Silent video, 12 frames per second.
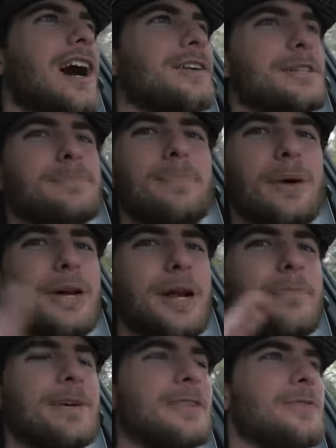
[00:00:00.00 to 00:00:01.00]
I'll just put it
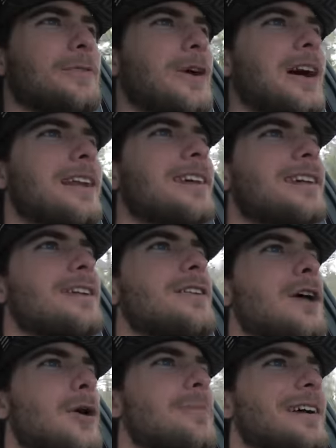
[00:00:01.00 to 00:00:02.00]
up on the front.
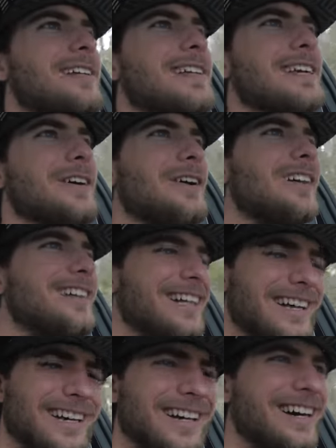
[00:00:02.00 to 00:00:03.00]
No big deal.
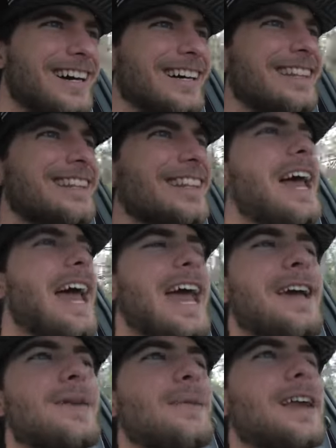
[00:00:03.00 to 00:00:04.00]

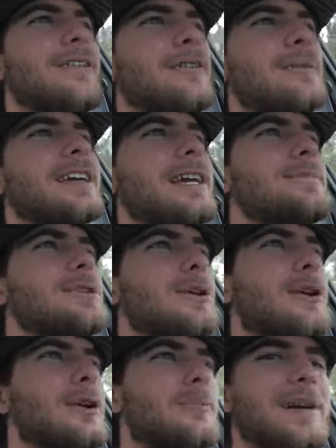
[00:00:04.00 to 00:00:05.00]
Hey, whatever keeps your
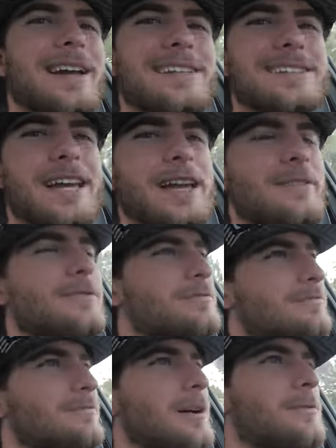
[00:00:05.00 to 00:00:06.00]
oil pan safe,
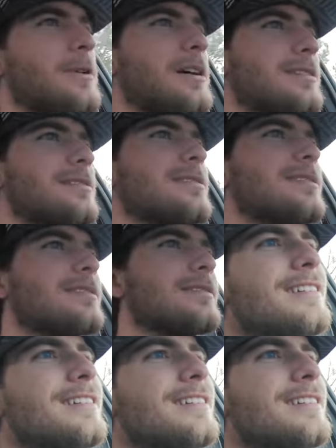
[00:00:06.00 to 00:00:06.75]
my friends.